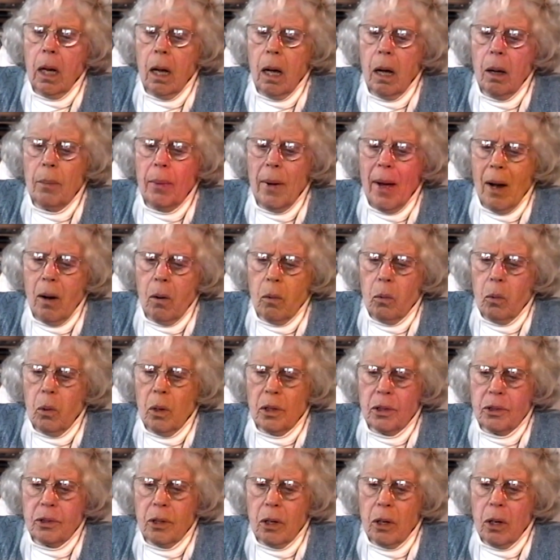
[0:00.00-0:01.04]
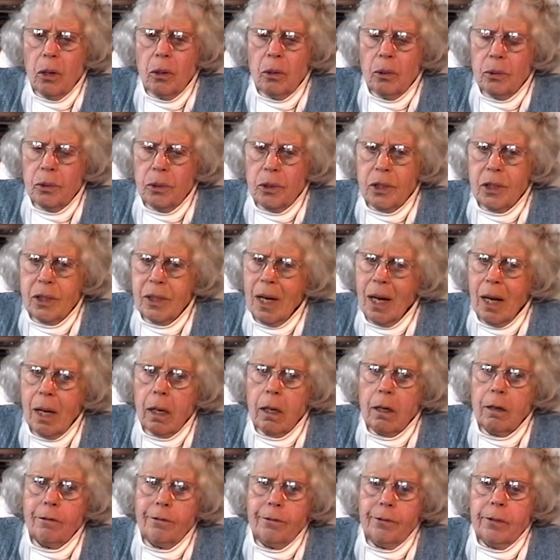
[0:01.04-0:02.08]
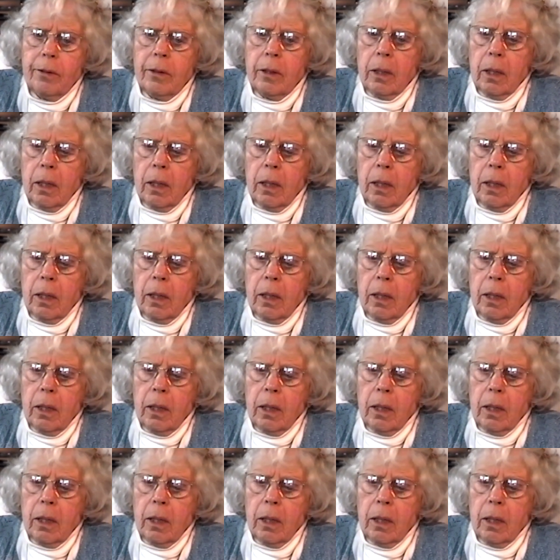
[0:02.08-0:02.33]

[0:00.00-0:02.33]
about one's own self